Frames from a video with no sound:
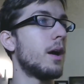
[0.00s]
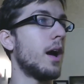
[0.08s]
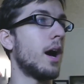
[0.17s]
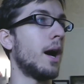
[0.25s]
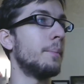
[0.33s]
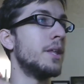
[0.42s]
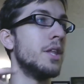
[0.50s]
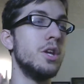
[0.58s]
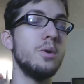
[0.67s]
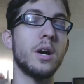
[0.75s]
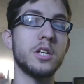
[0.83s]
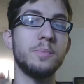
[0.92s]
In the
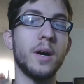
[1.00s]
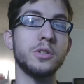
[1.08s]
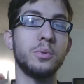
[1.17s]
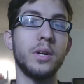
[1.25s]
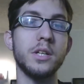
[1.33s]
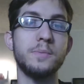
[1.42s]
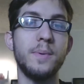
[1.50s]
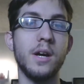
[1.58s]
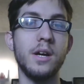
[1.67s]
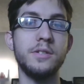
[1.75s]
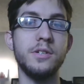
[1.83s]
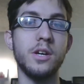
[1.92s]
new Xbox One
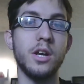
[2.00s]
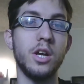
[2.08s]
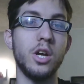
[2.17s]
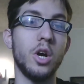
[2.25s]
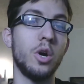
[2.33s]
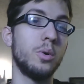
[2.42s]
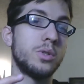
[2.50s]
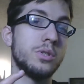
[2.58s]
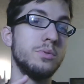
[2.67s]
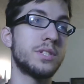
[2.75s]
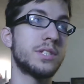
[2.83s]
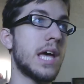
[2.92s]
experience, you're going to go
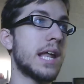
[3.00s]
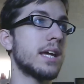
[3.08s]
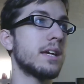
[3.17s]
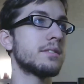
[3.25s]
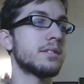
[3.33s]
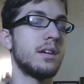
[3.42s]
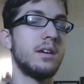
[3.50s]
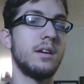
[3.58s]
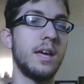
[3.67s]
to Settings,